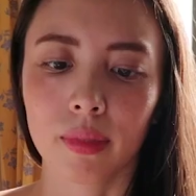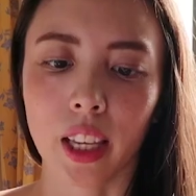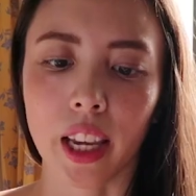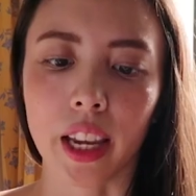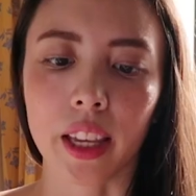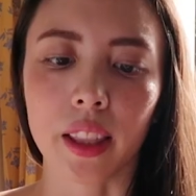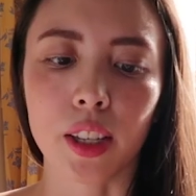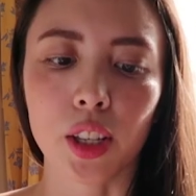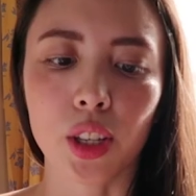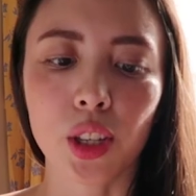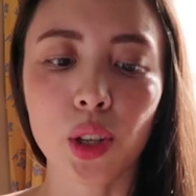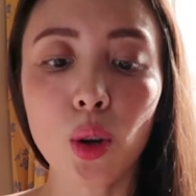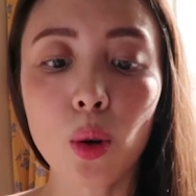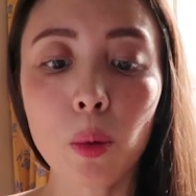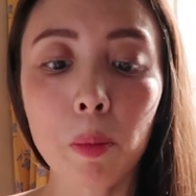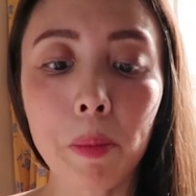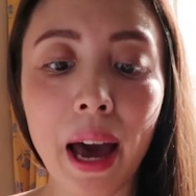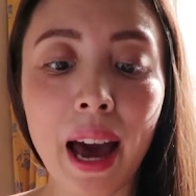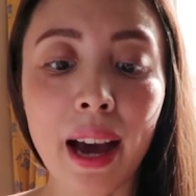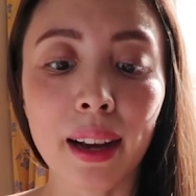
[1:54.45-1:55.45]
Okay, the
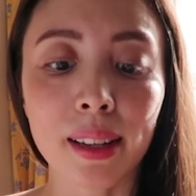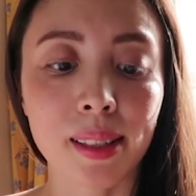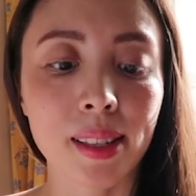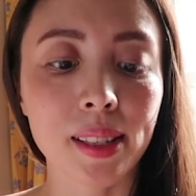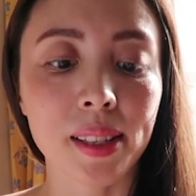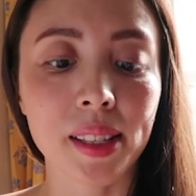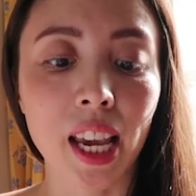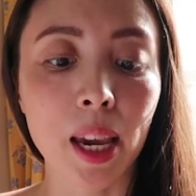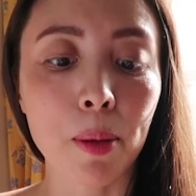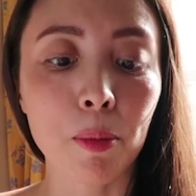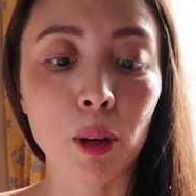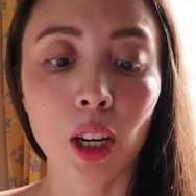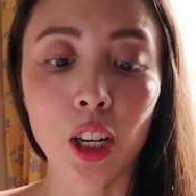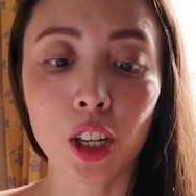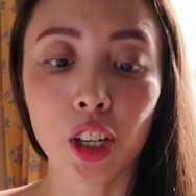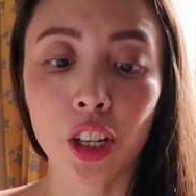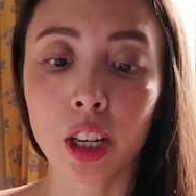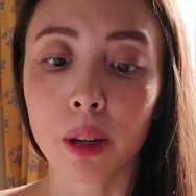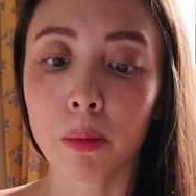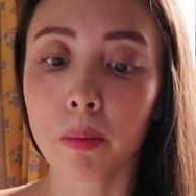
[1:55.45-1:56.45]
shoe packs the same
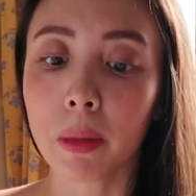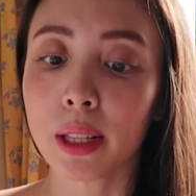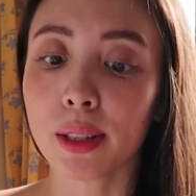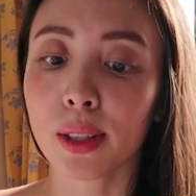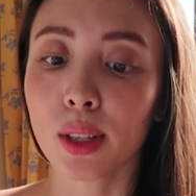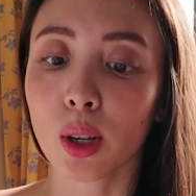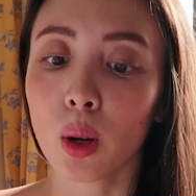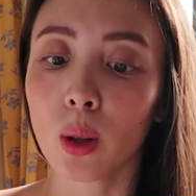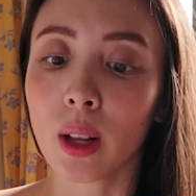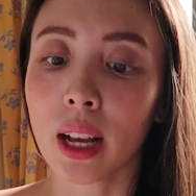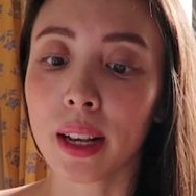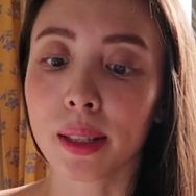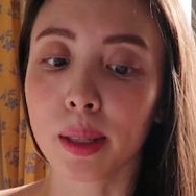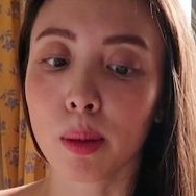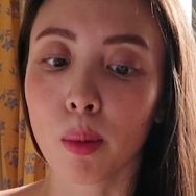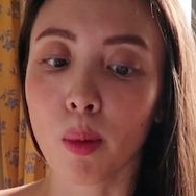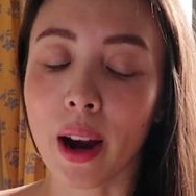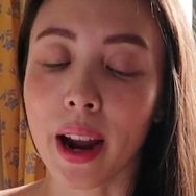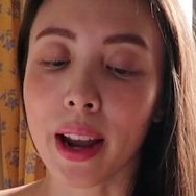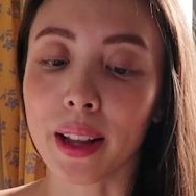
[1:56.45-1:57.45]
cushioned midsole as
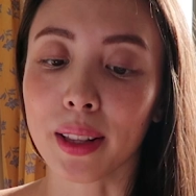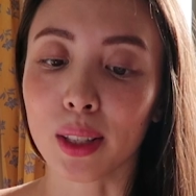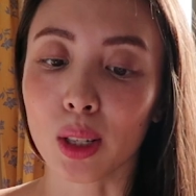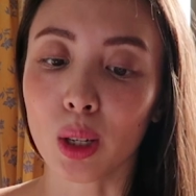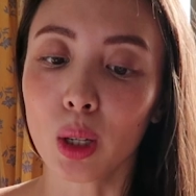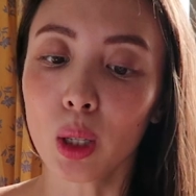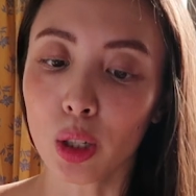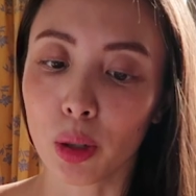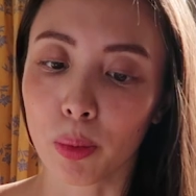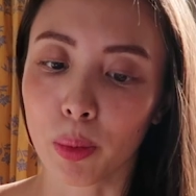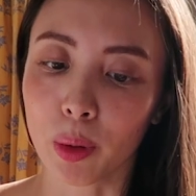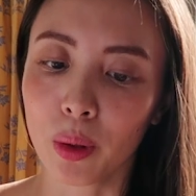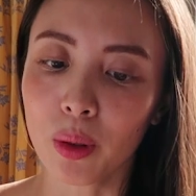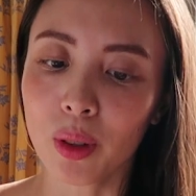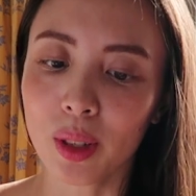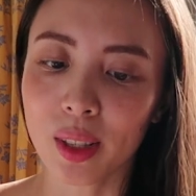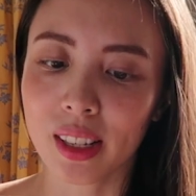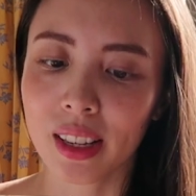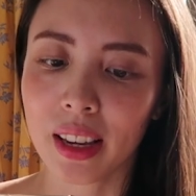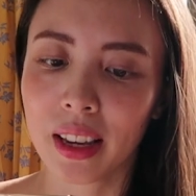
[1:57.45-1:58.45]
the brand's Ultra
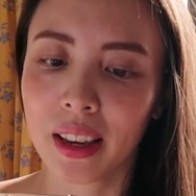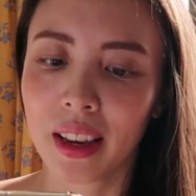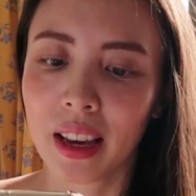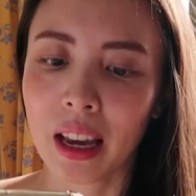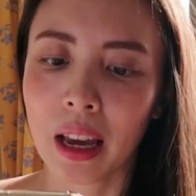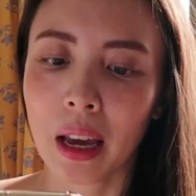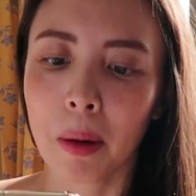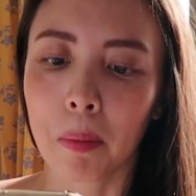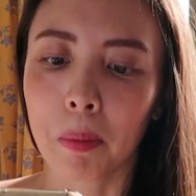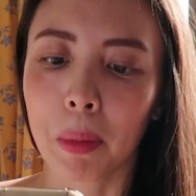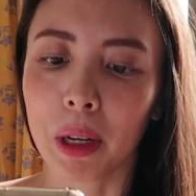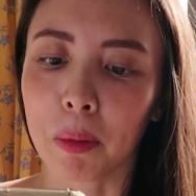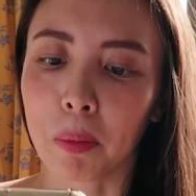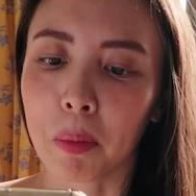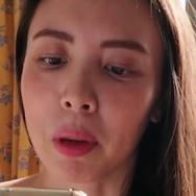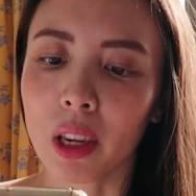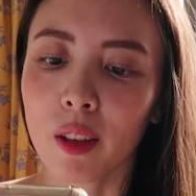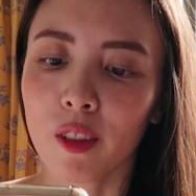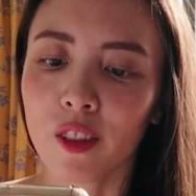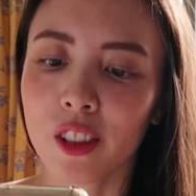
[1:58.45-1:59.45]
Boost,
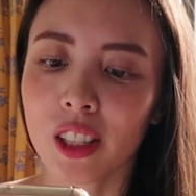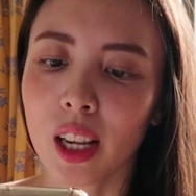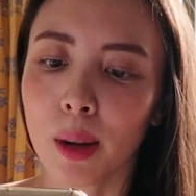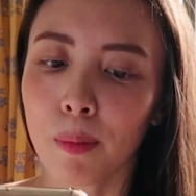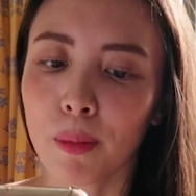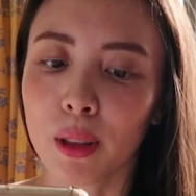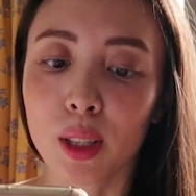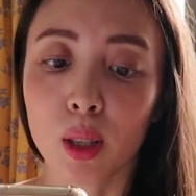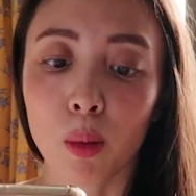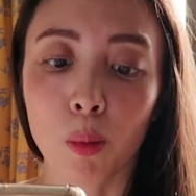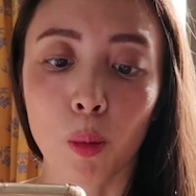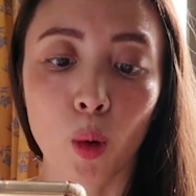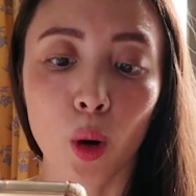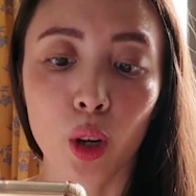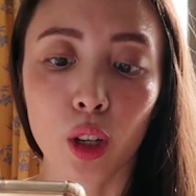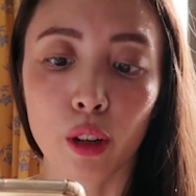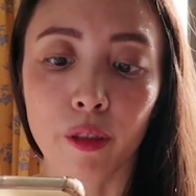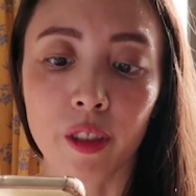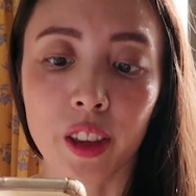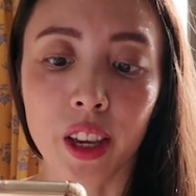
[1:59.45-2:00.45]
but beefs up the
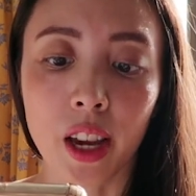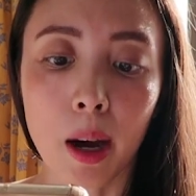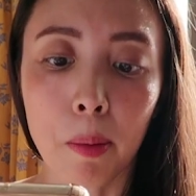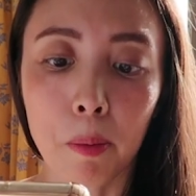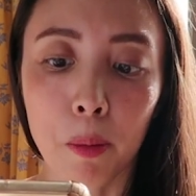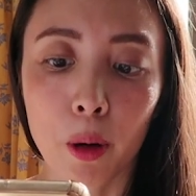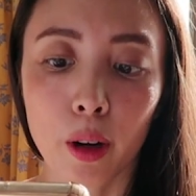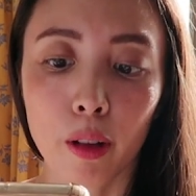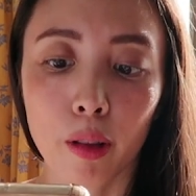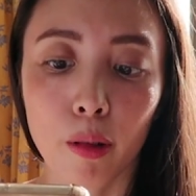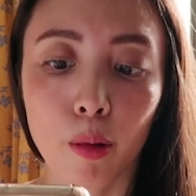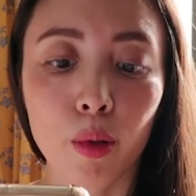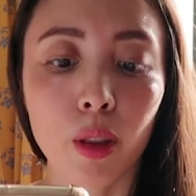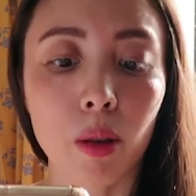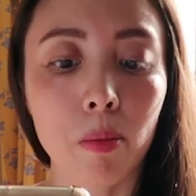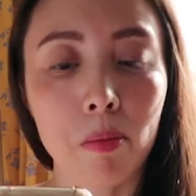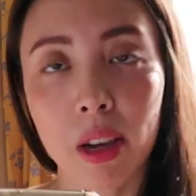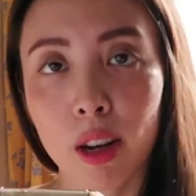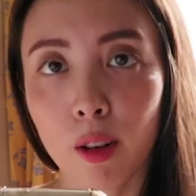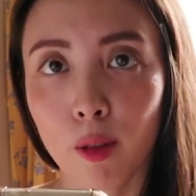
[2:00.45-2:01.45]
support of the upper through
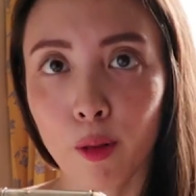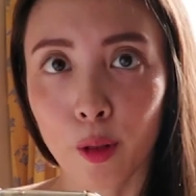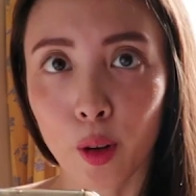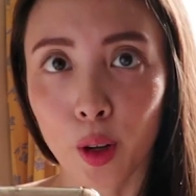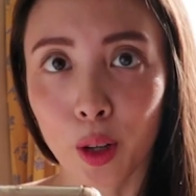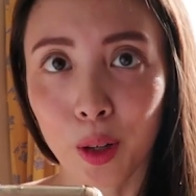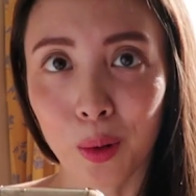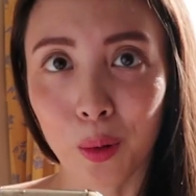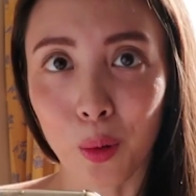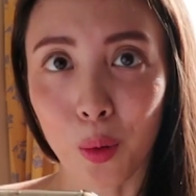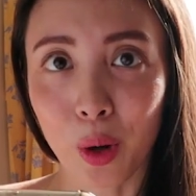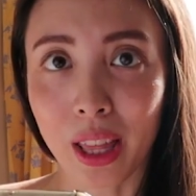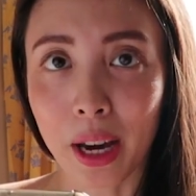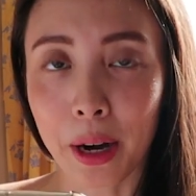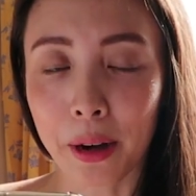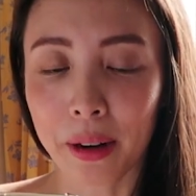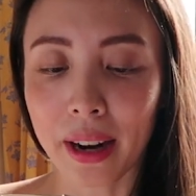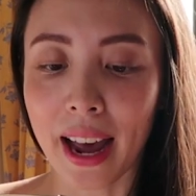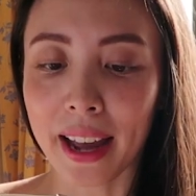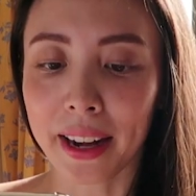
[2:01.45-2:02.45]
the midfoot
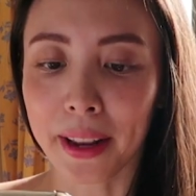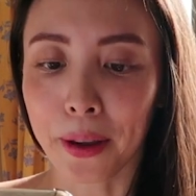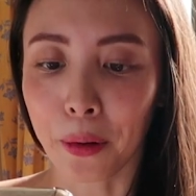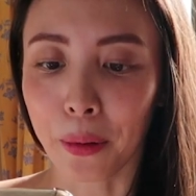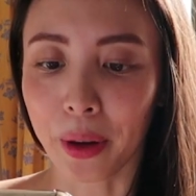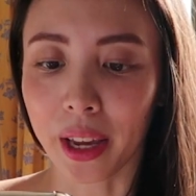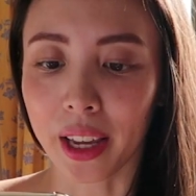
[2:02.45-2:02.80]
without adding